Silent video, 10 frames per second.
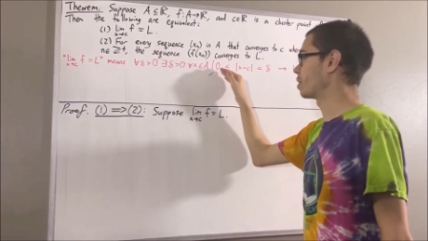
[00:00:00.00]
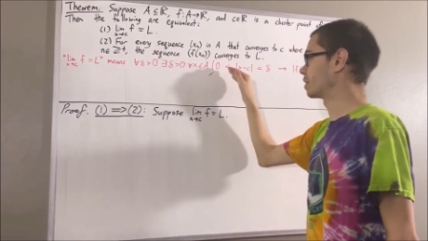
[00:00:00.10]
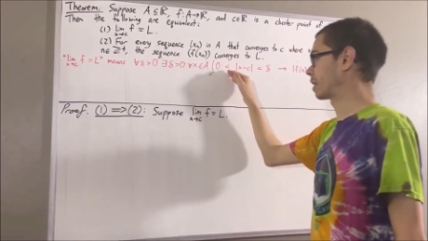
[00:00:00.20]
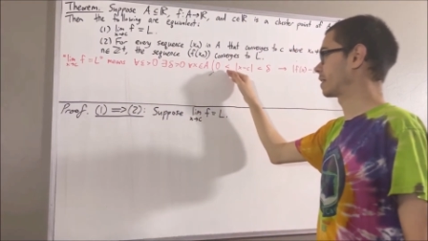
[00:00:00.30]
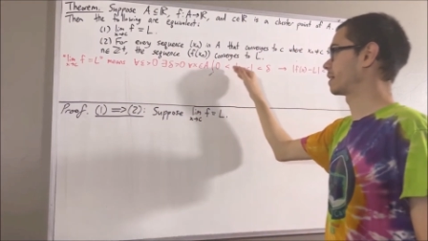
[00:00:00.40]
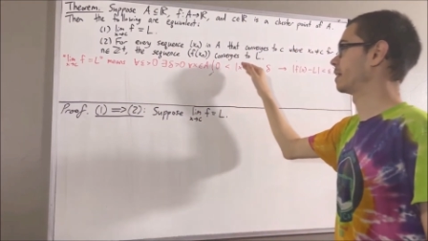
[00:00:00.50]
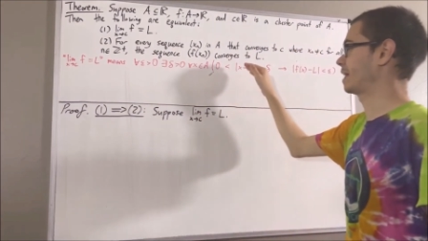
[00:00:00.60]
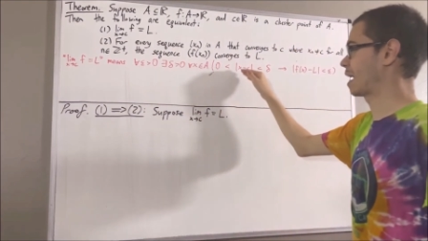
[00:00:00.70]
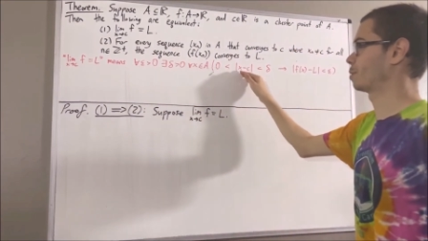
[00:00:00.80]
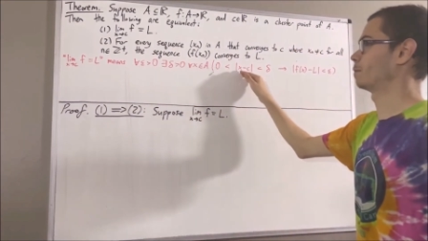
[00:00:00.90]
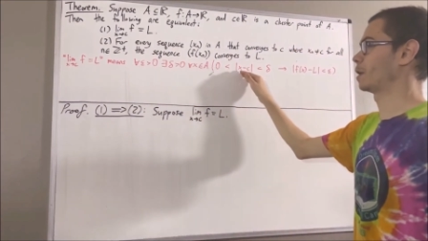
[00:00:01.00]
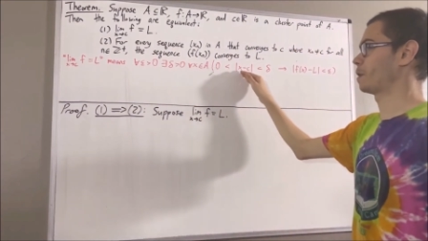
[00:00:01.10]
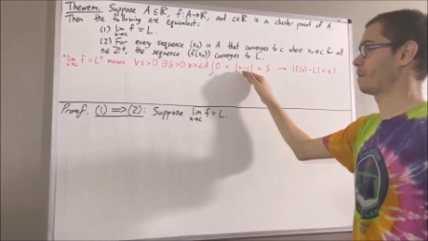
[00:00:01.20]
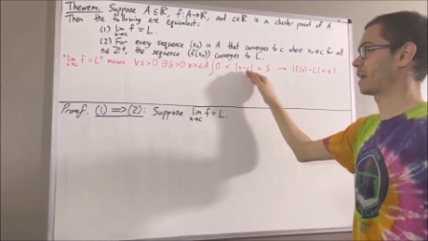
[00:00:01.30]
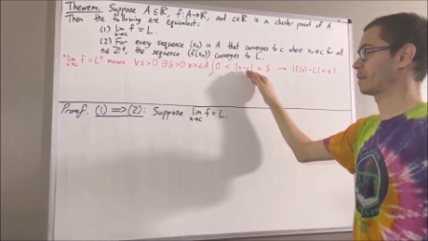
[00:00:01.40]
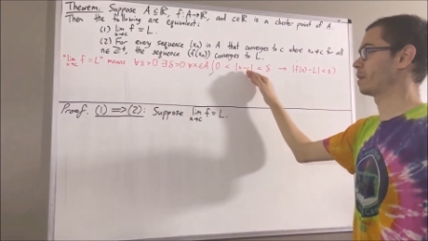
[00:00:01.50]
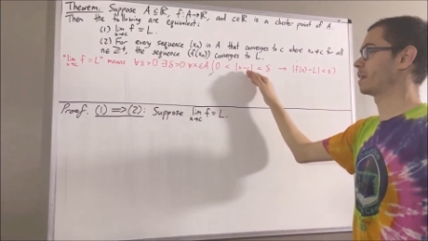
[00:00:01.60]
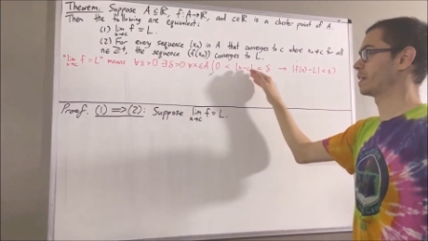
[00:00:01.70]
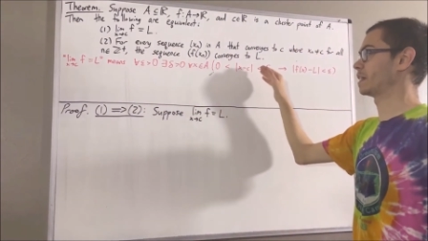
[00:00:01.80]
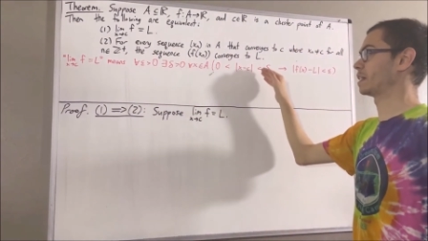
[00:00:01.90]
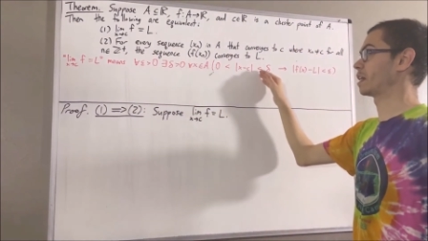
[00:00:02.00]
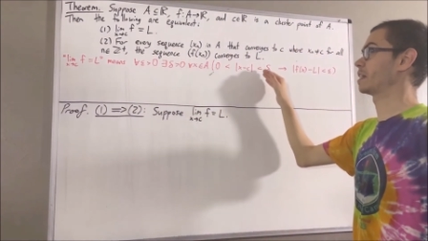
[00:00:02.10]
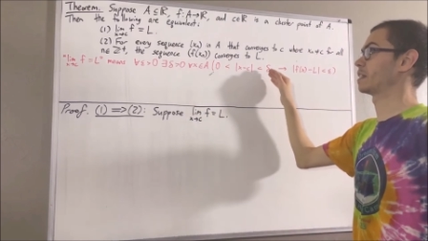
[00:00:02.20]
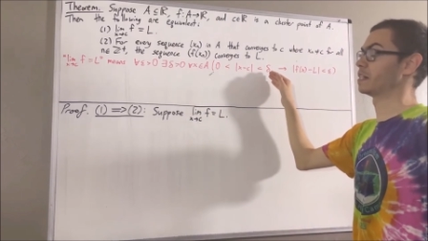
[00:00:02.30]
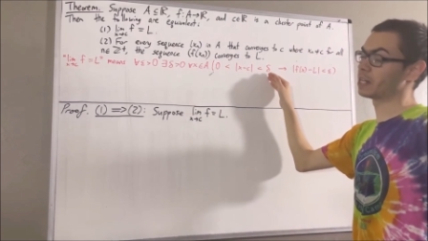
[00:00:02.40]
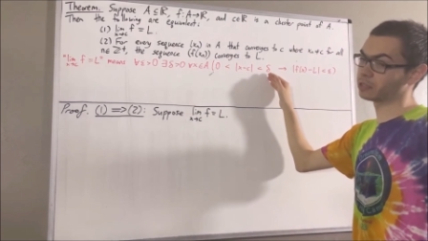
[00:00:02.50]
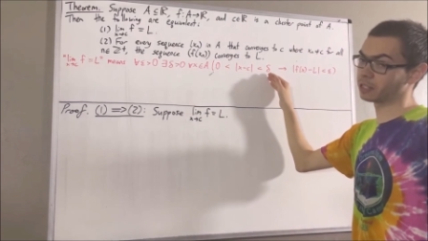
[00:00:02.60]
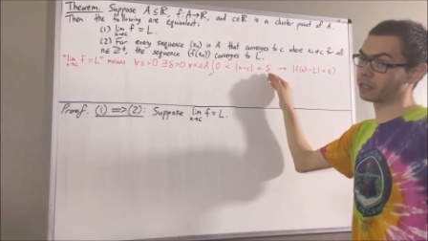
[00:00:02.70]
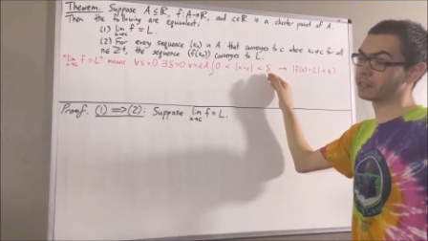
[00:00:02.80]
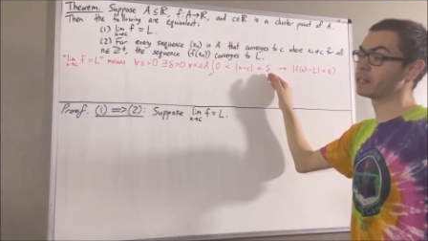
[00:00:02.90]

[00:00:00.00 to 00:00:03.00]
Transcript: is less than the absolute value of x minus c is less than delta,